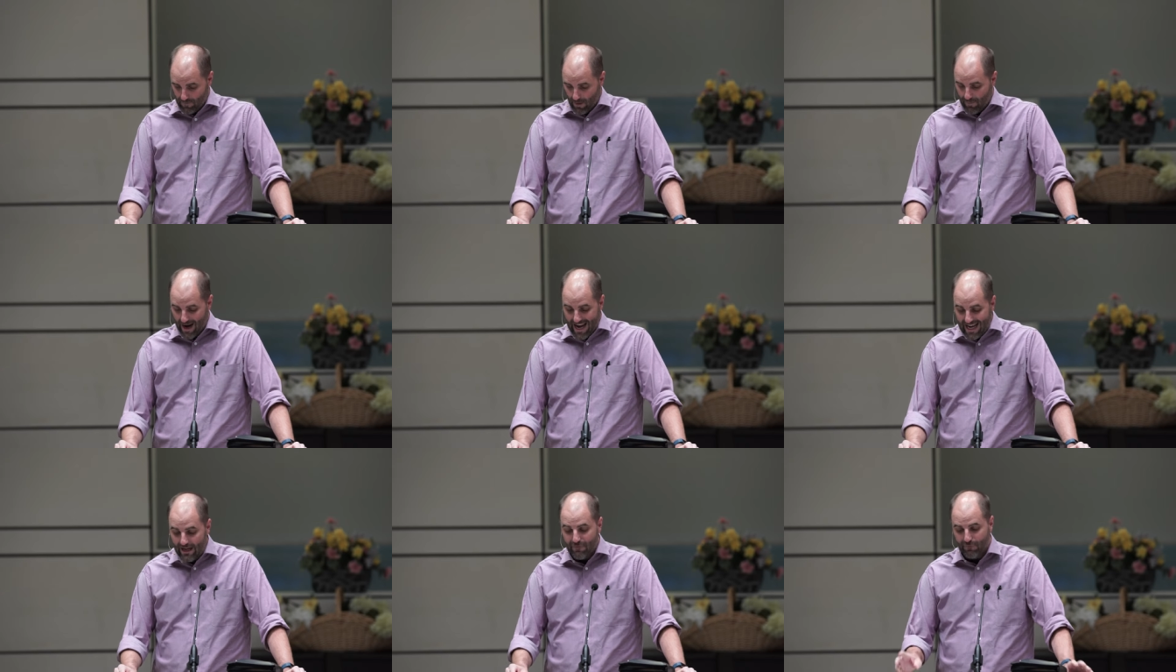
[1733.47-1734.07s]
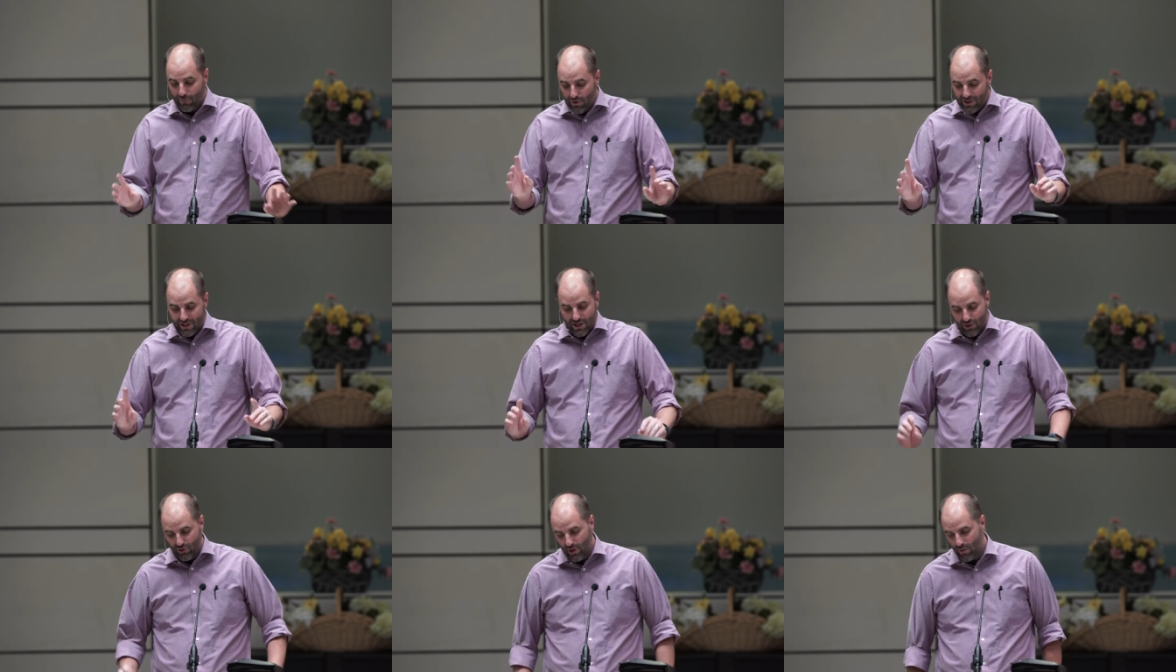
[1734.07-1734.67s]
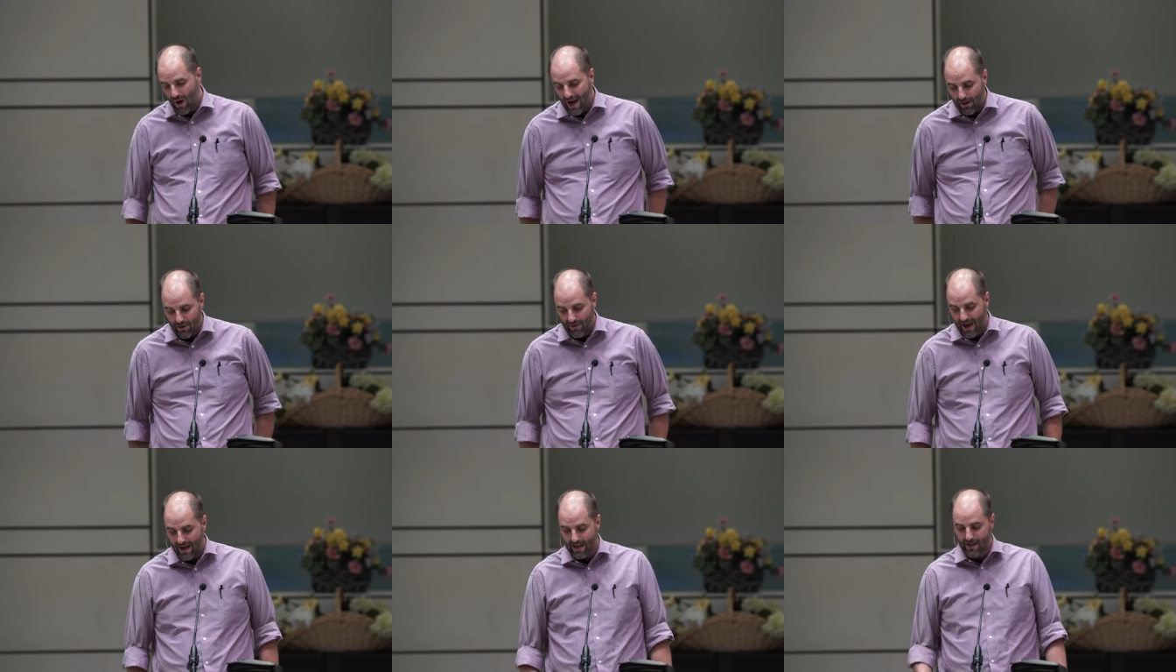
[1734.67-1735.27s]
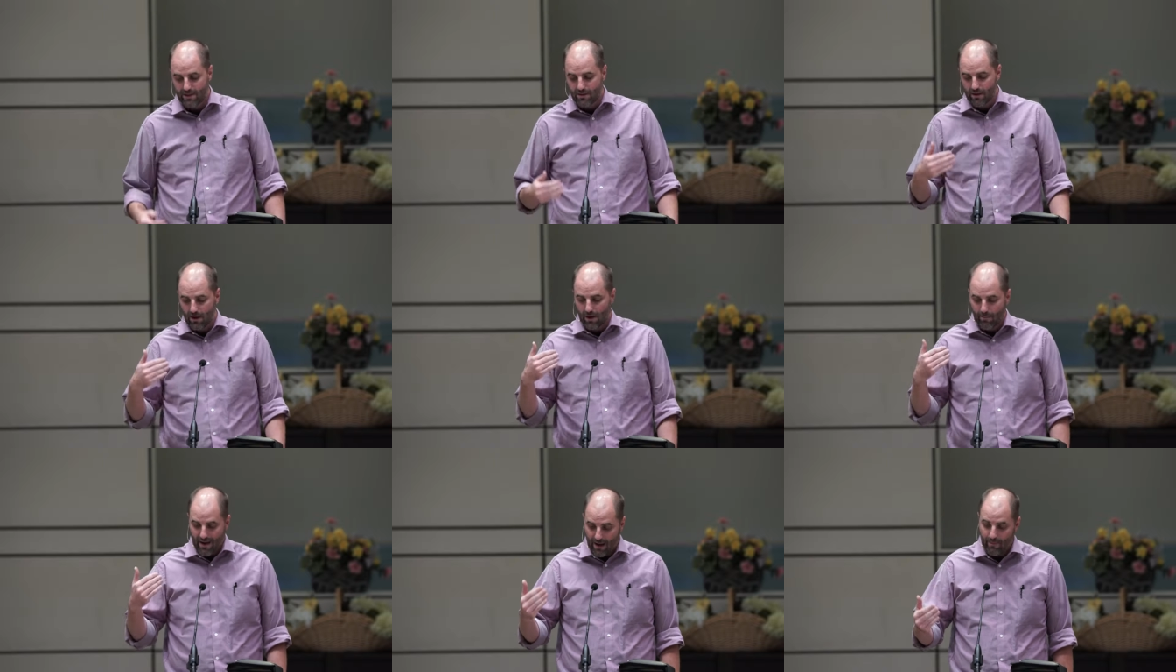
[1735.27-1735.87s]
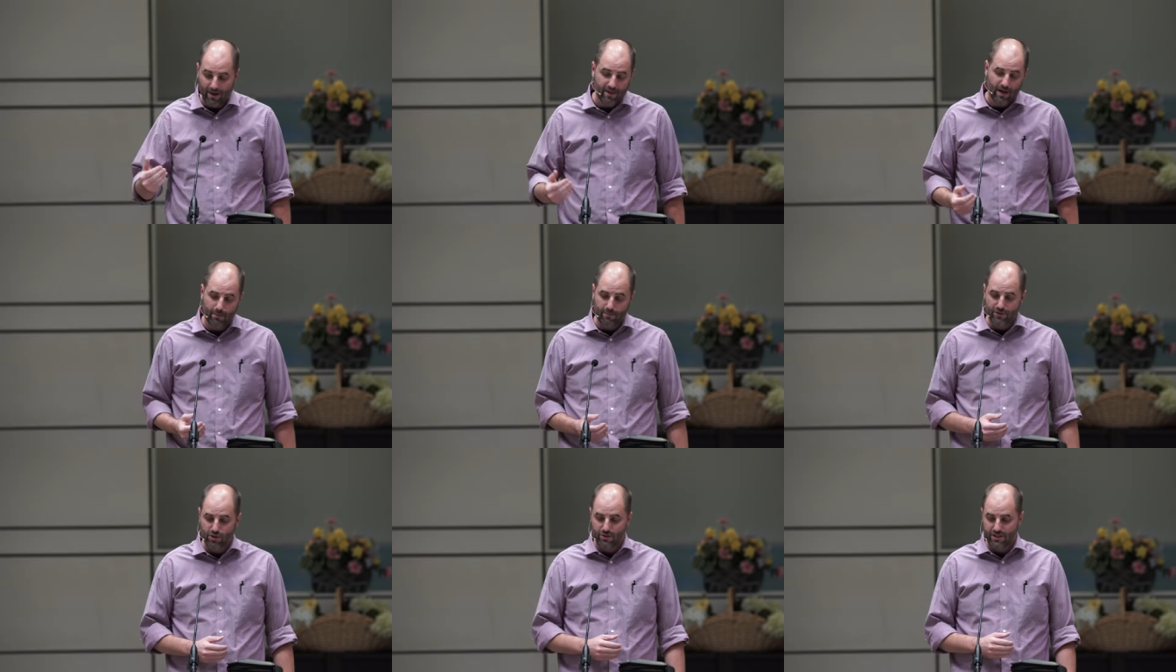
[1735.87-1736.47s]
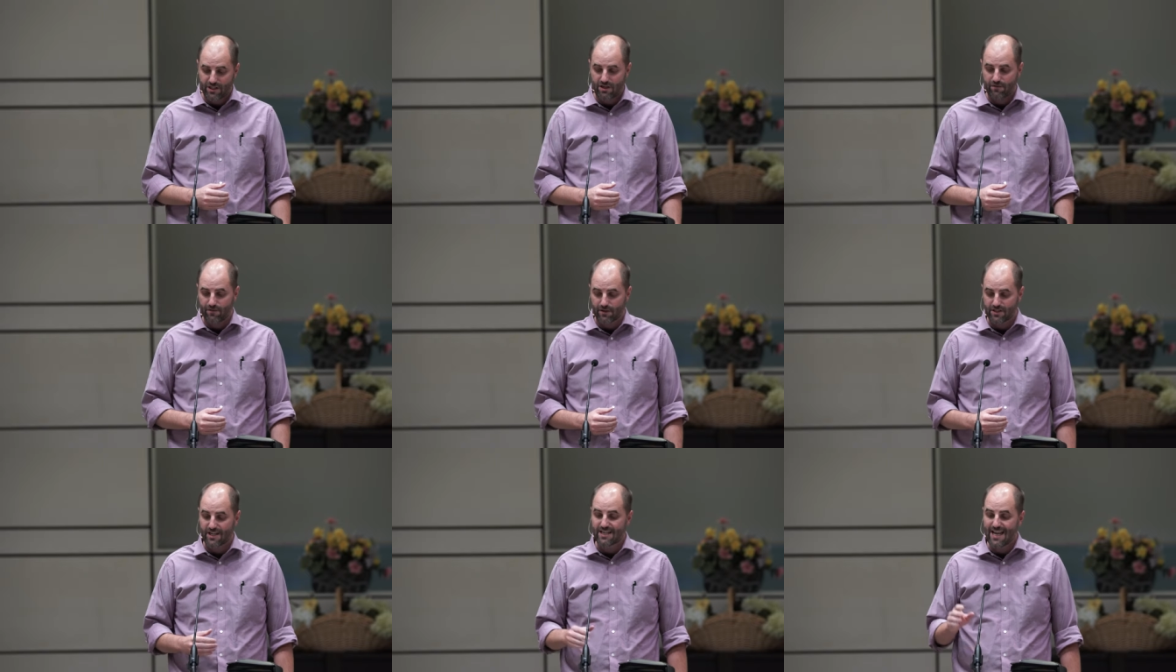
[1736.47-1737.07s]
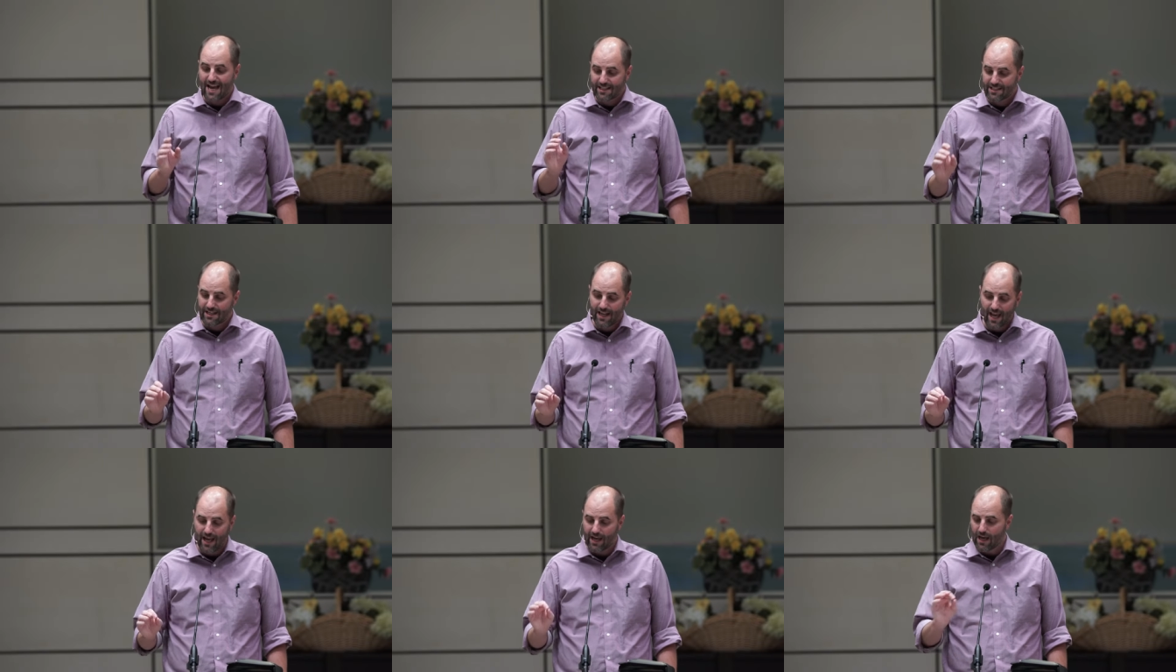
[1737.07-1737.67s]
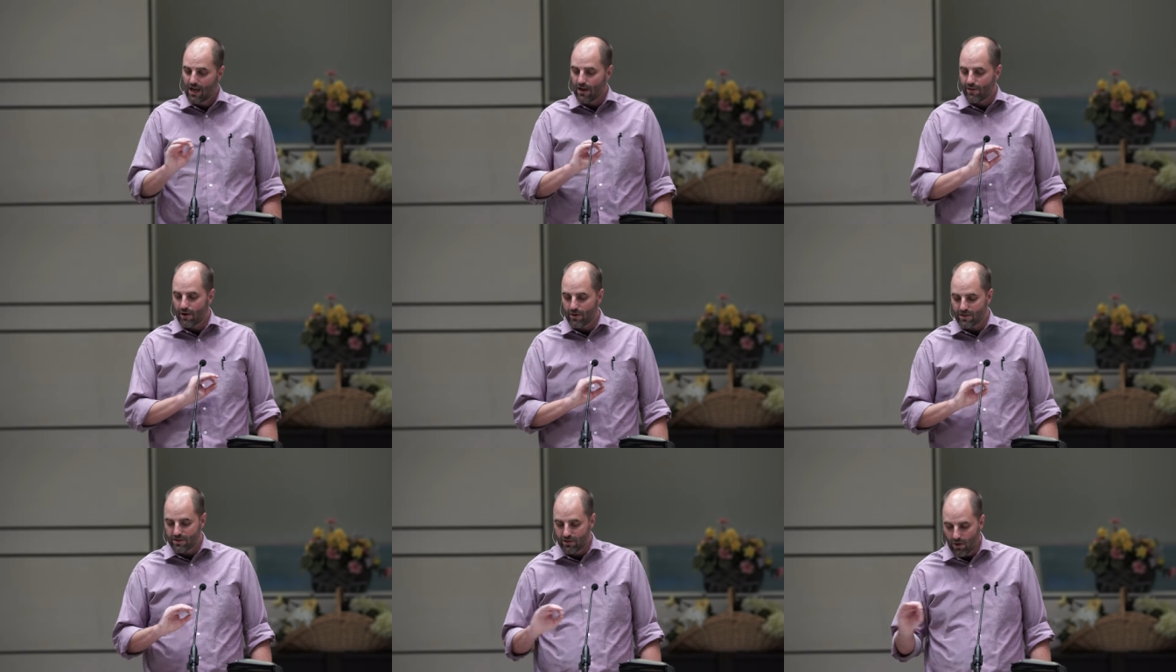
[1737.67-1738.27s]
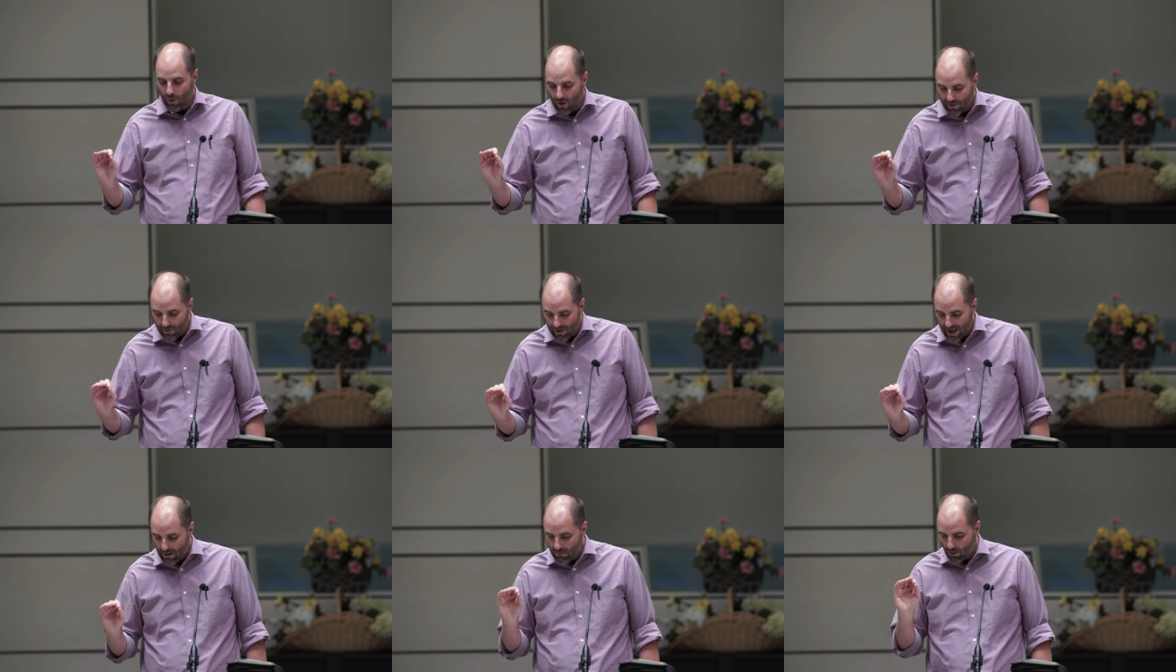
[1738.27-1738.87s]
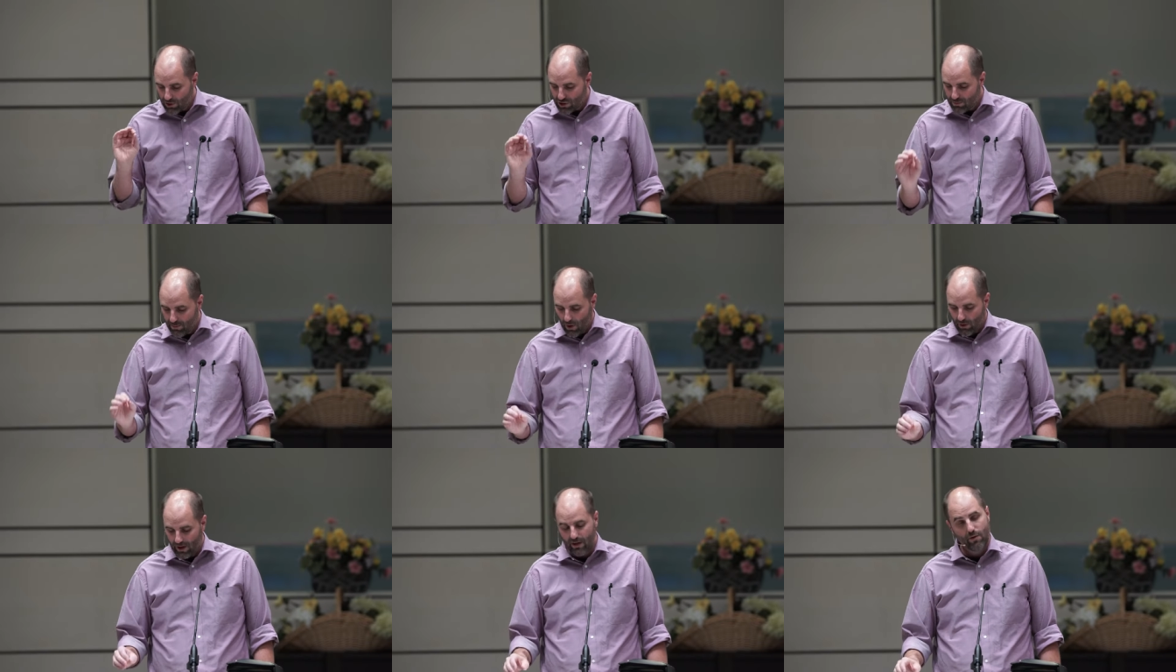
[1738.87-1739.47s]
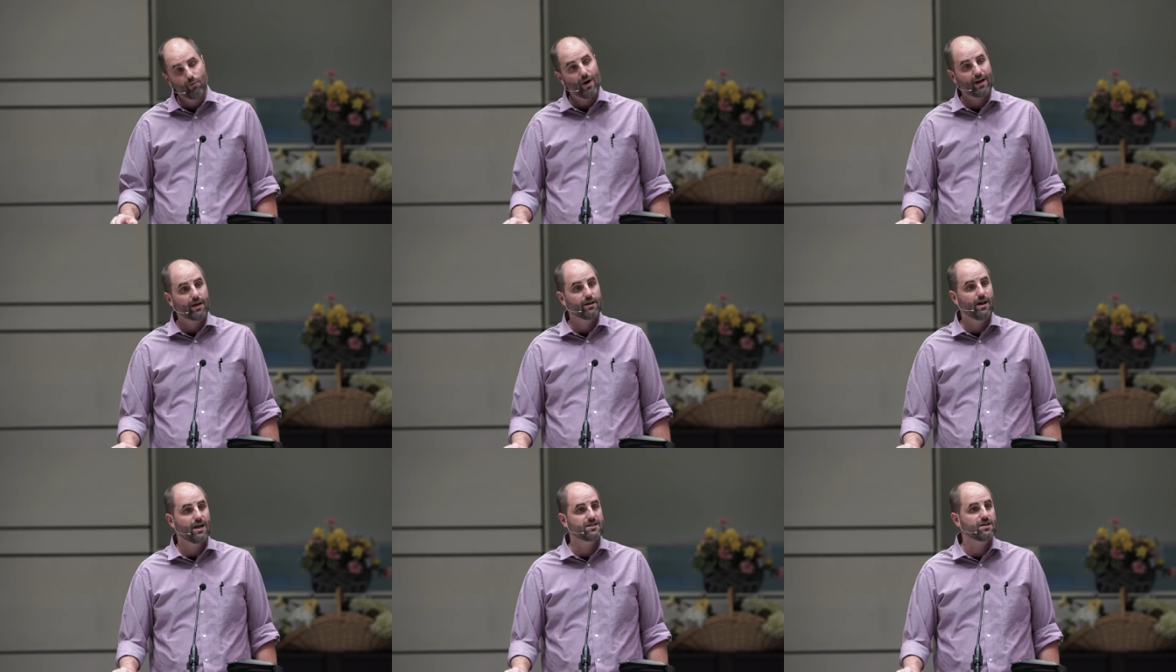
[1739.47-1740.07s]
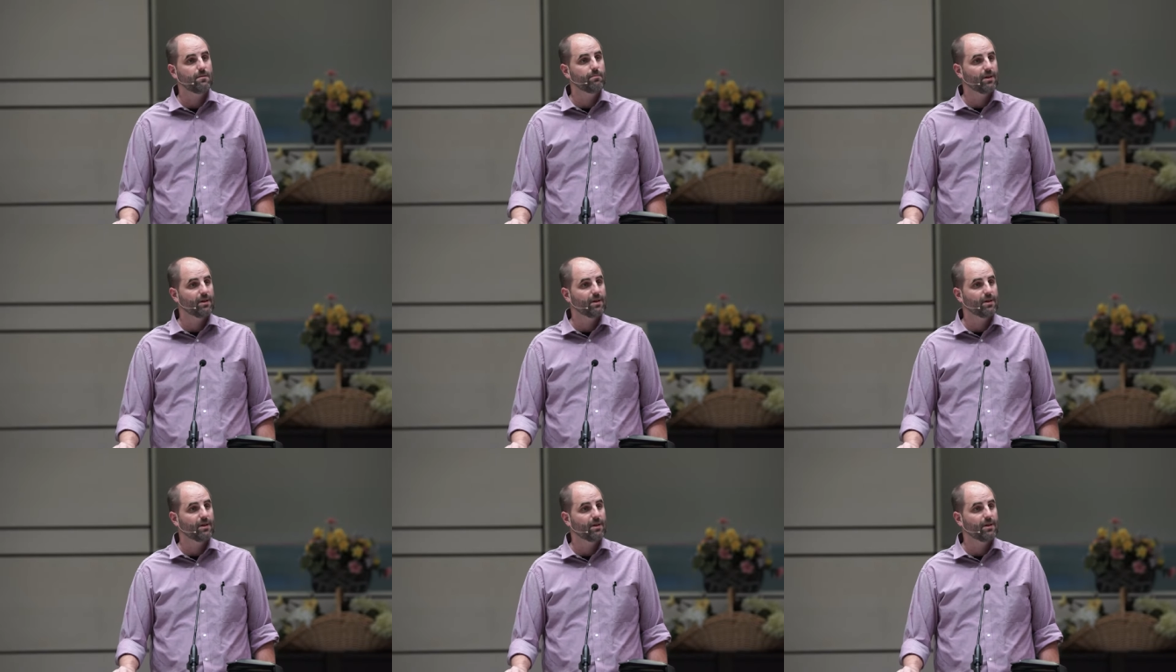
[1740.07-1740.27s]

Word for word: By any first century writer, that is, a man by the name of Josephus. And yet today, there is no other name more spoken and recognized on